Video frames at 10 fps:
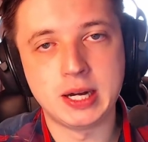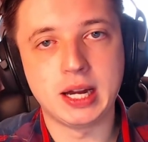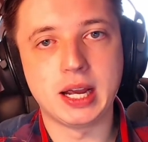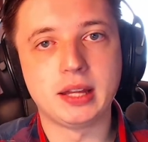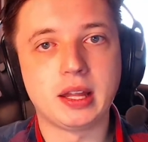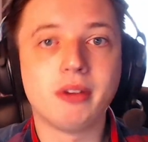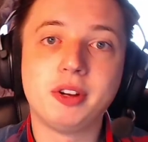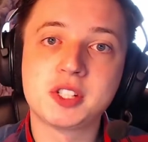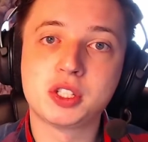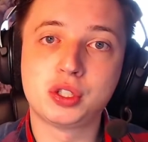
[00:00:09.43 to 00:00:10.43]
and I've
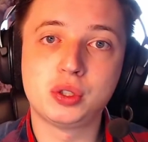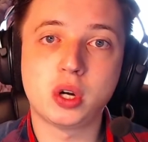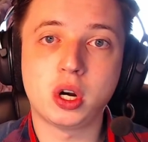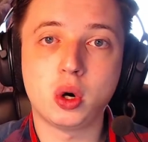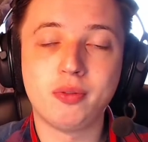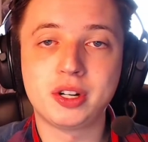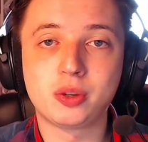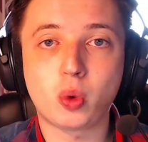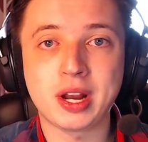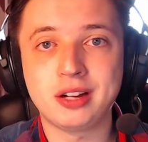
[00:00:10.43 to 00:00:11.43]
listened to over
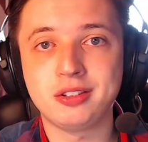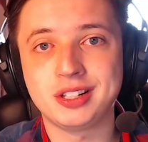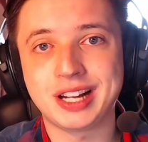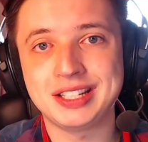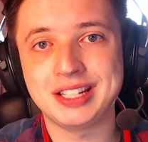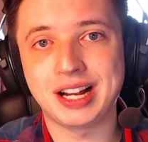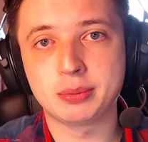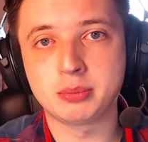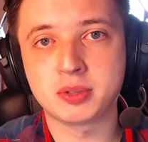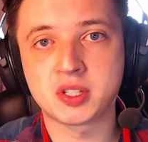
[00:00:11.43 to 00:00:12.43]
190
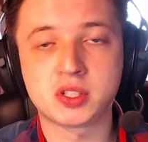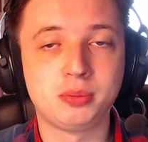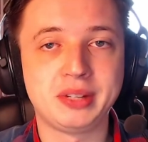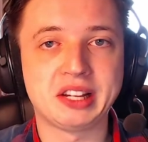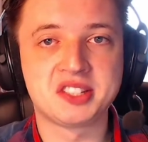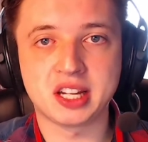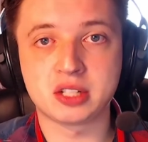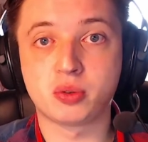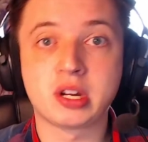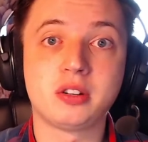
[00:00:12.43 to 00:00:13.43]
albums, to be exact
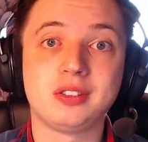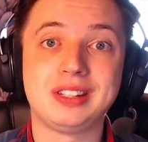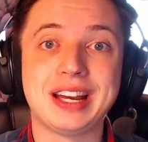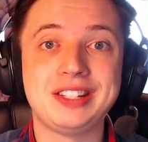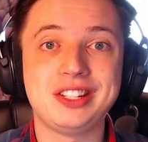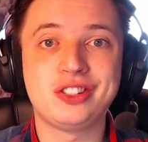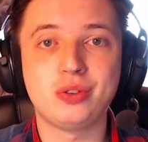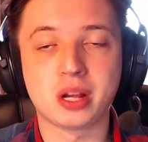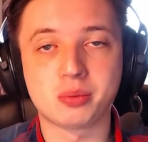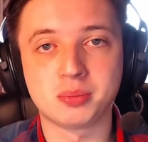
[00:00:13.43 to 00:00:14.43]
192
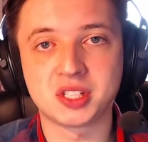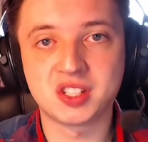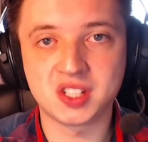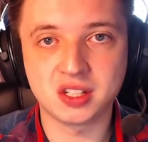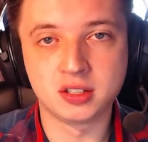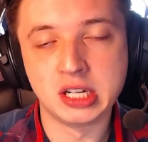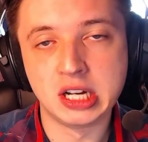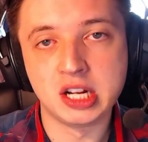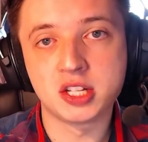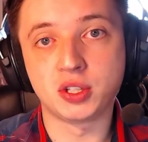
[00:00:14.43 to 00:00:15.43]
albums this year,
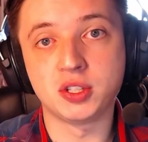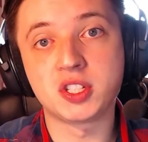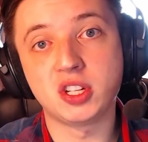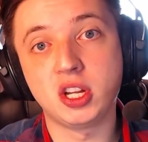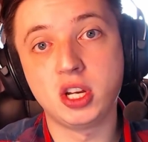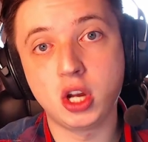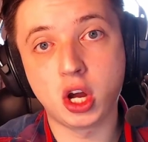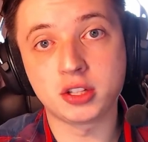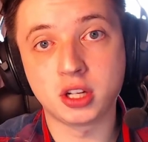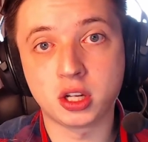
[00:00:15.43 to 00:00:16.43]
so it's a
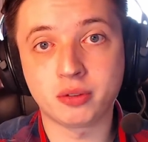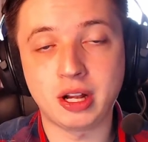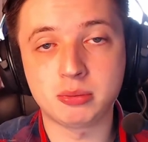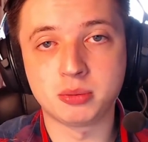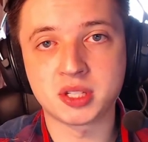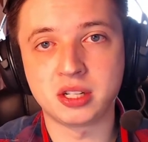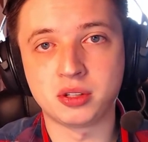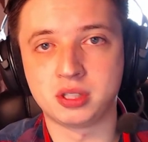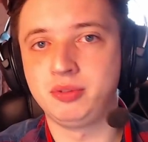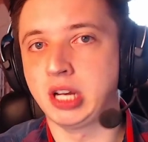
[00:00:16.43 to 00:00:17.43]
lot, a lot of albums, I
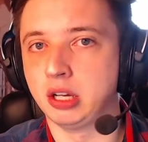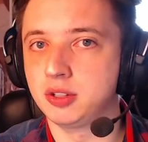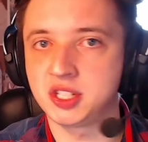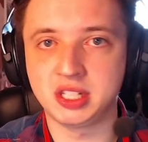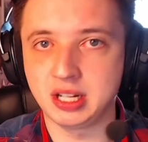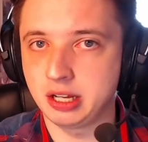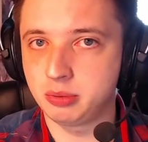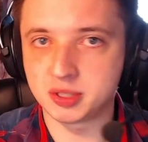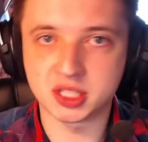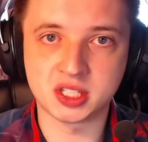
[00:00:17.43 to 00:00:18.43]
don't even count single
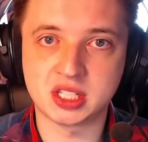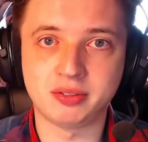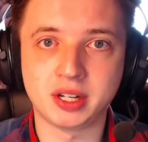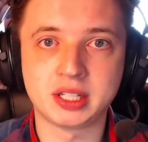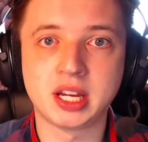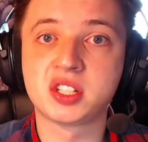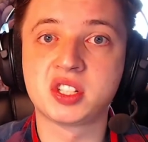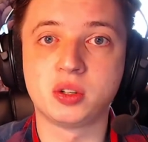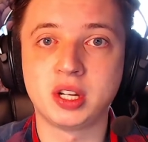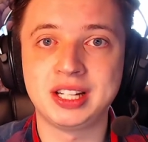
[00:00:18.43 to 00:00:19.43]
albums and stuff like that,
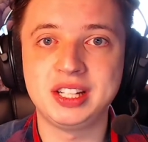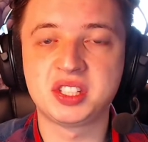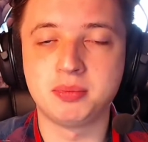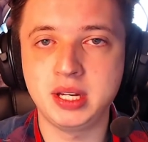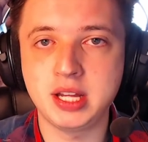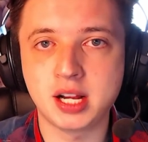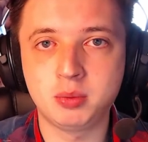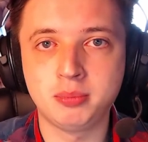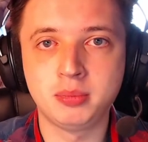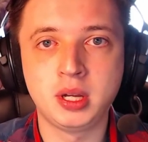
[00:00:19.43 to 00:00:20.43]
so at least mini
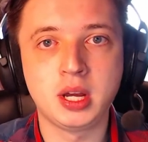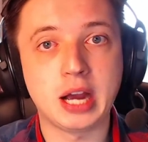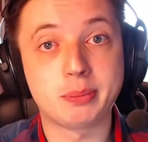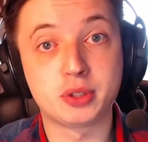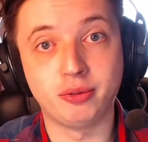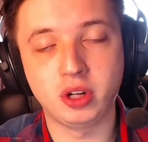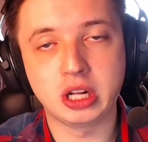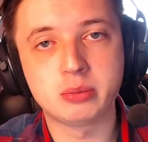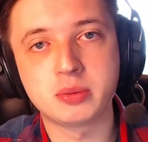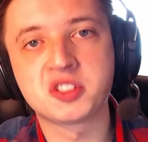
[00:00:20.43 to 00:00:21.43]
album up to full
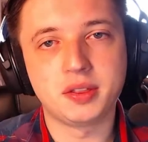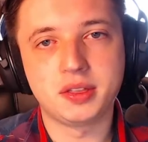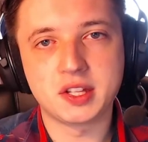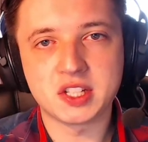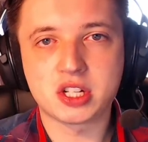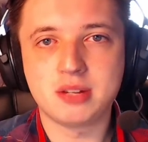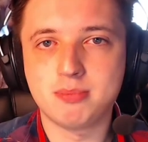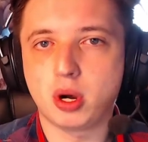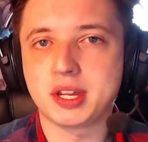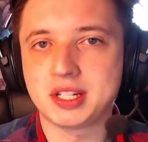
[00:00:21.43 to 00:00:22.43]
albums. There's actually
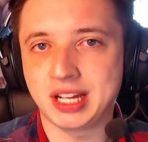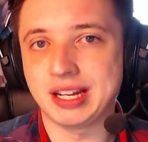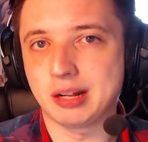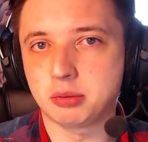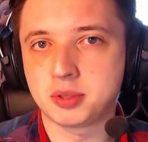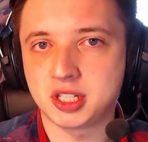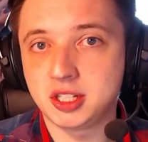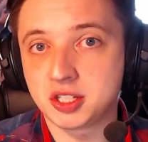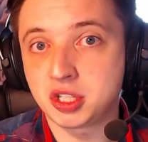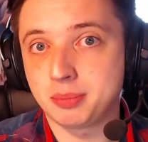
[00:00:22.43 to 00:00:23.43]
more than 10 albums in
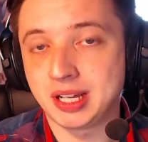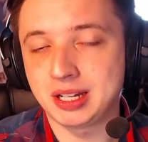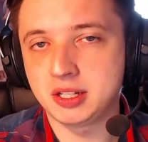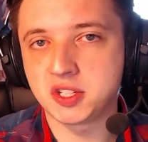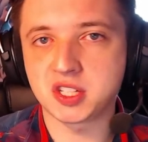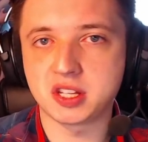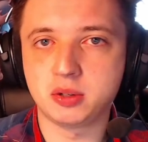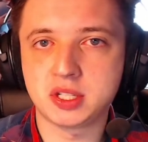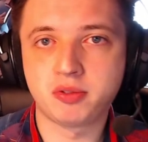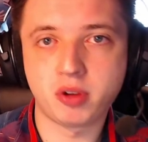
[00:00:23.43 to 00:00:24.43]
this top 10 list, and the
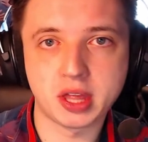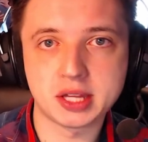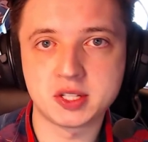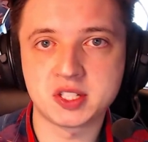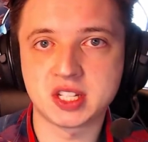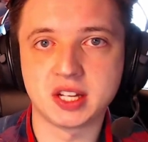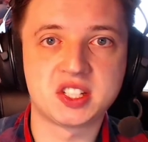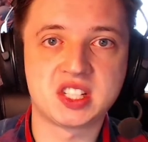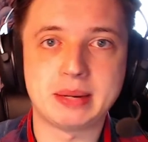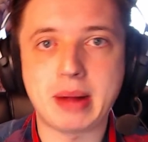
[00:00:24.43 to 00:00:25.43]
reason for that is that
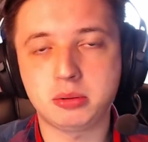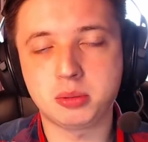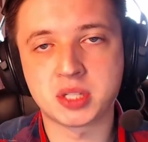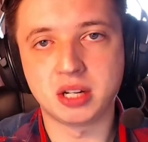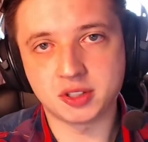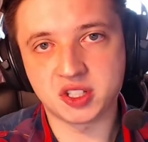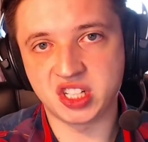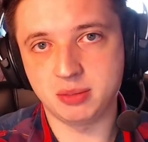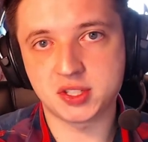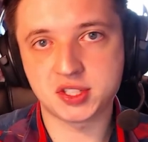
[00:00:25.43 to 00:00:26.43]
some albums have the
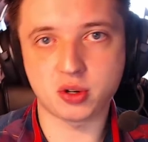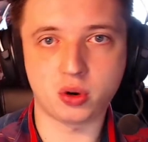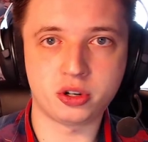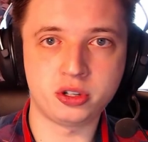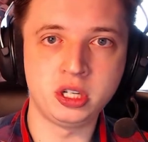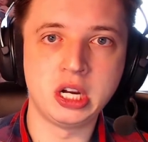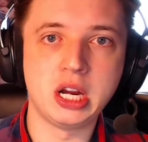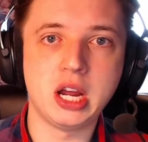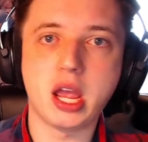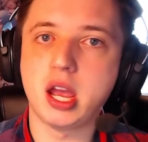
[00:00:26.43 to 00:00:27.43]
same score,
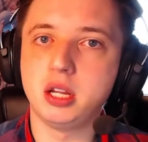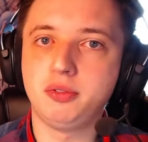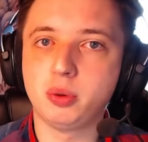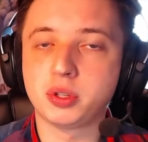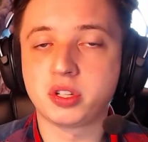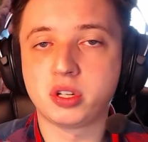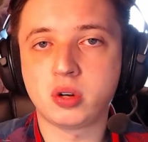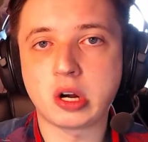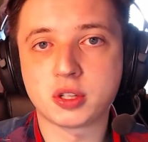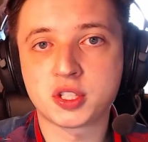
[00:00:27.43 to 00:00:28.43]
and if you want to know
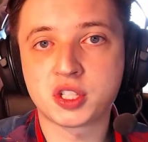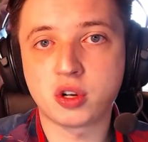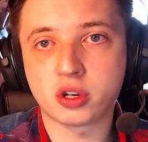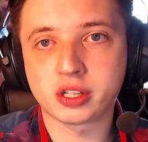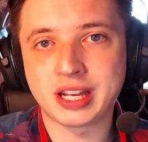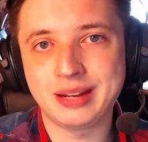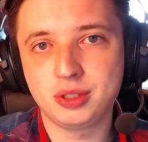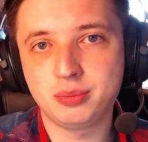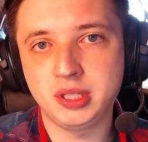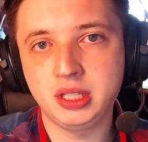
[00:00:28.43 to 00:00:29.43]
how the score came
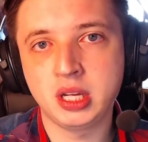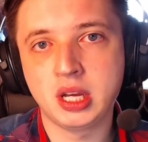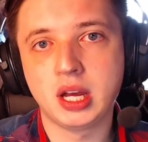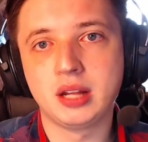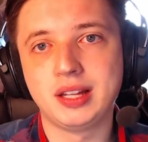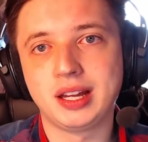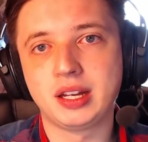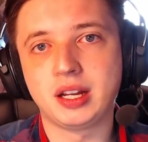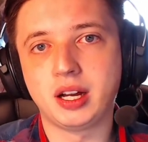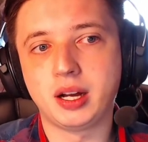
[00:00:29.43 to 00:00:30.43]
to be, then
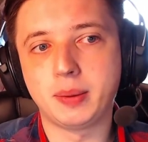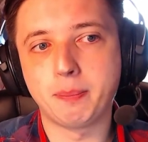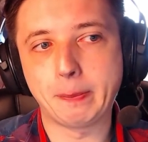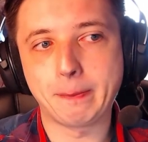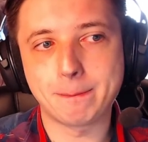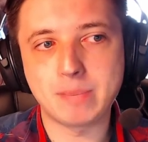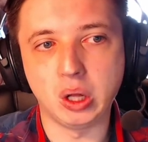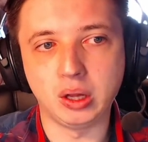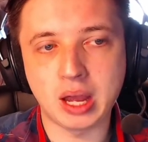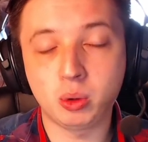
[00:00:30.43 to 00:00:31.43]
um,
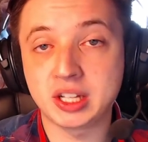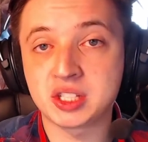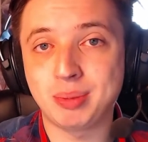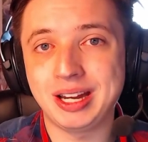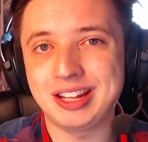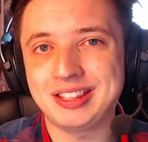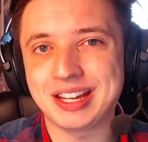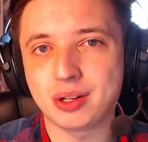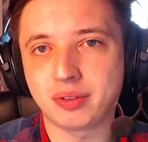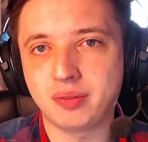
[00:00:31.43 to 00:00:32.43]
well, I will explain it at the
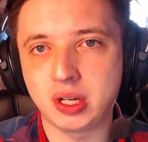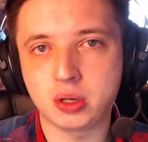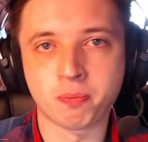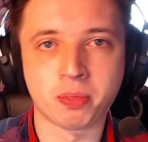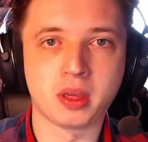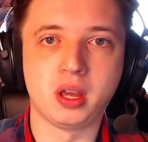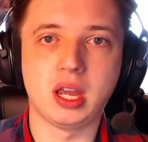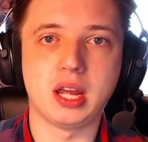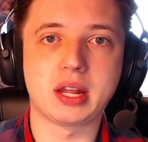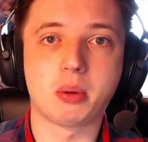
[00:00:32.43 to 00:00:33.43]
end of the video,
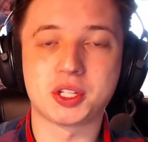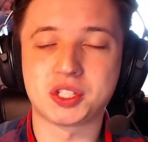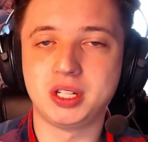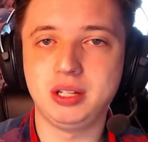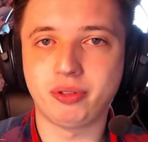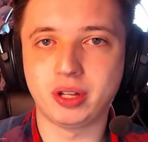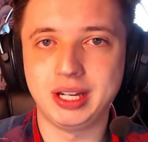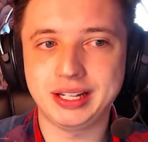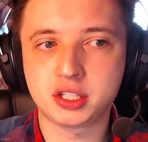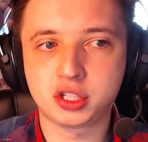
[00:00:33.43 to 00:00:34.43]
and I will also leave a
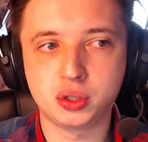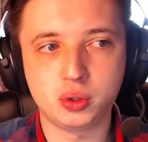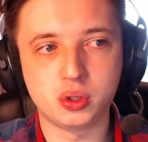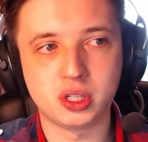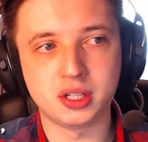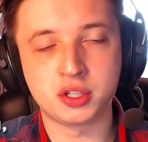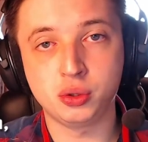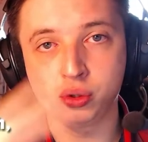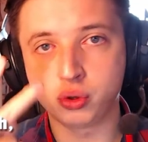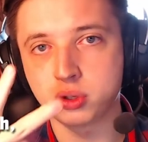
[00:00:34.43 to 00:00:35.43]
link to uh,
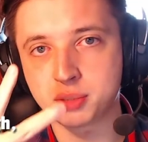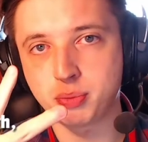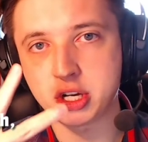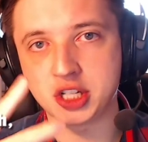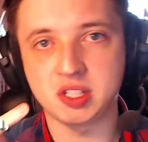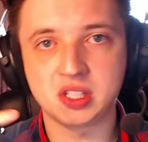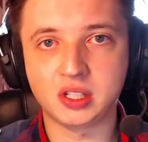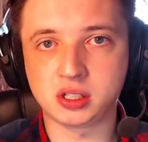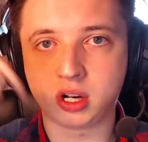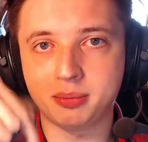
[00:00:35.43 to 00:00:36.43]
two Google spreadsheets in
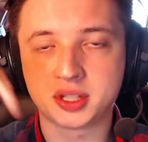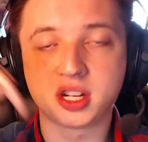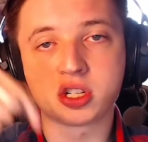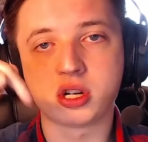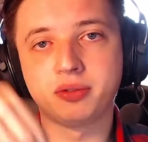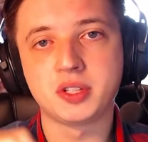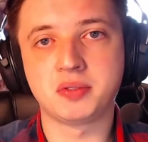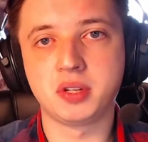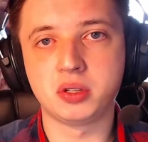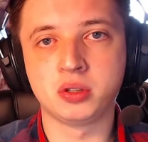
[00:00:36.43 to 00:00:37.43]
the comment section of this
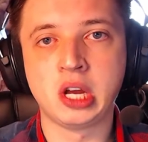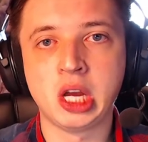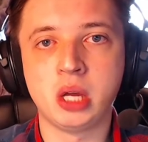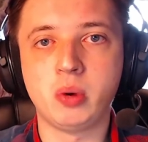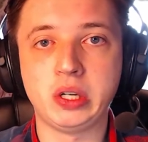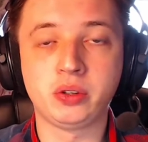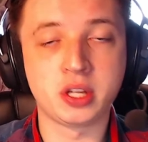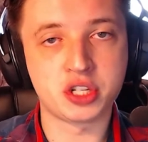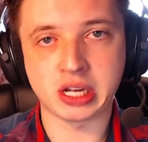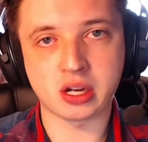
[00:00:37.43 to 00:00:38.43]
video where you can
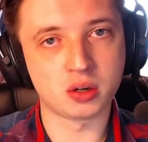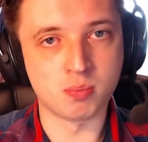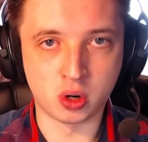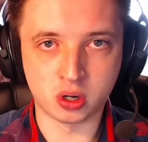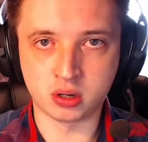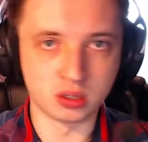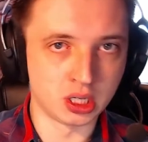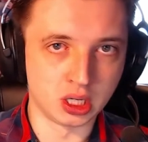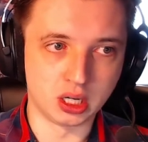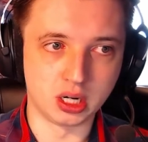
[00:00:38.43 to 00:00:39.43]
check out more
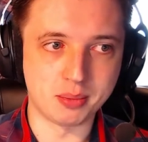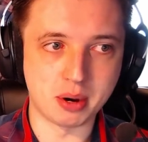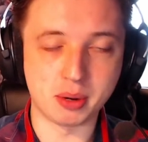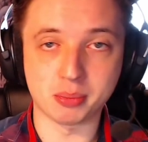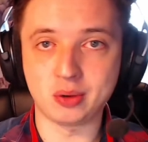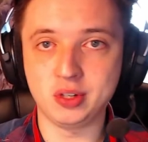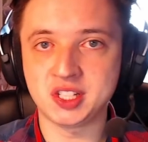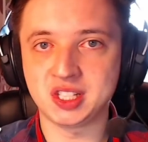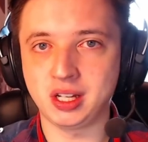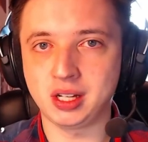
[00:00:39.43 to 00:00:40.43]
um, about my
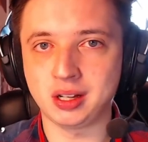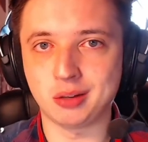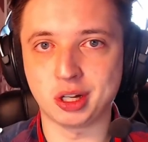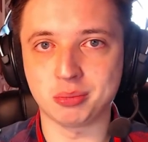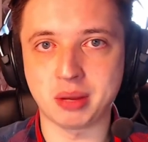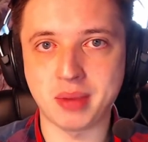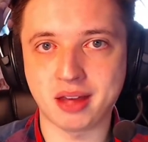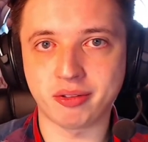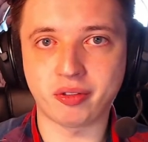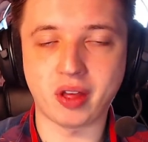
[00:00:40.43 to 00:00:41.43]
reasoning, about my
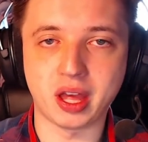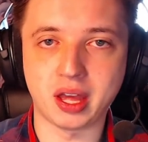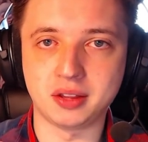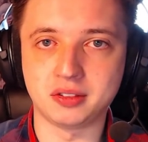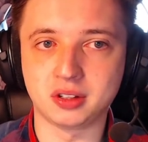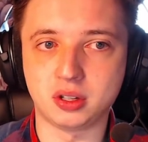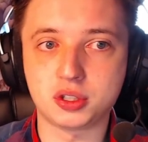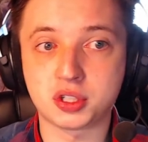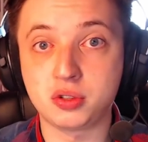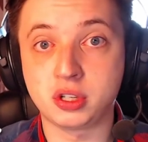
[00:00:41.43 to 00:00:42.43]
math, and uh,
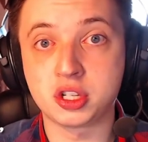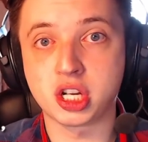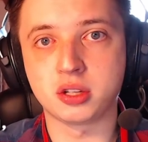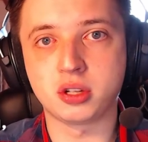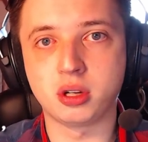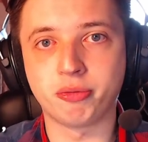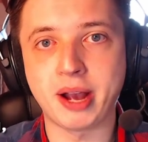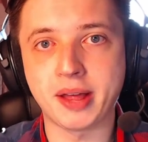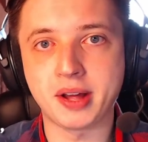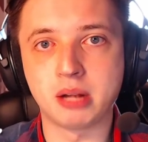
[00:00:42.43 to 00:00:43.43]
also you can check out all of my
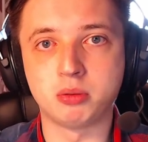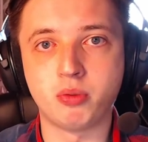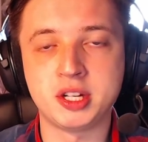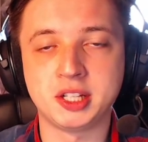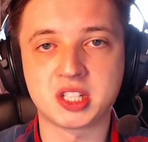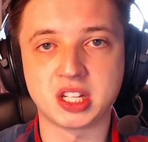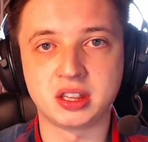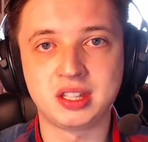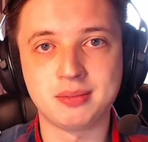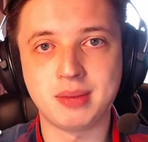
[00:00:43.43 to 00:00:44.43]
other album ratings
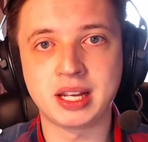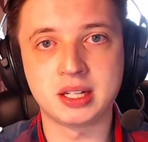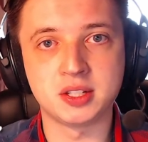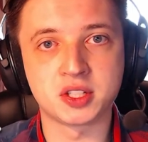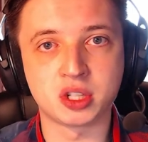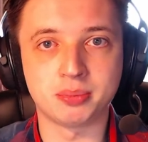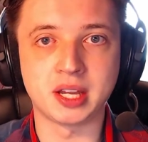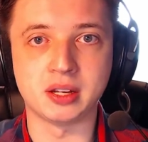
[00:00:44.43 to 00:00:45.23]
that didn't make it in this top 10.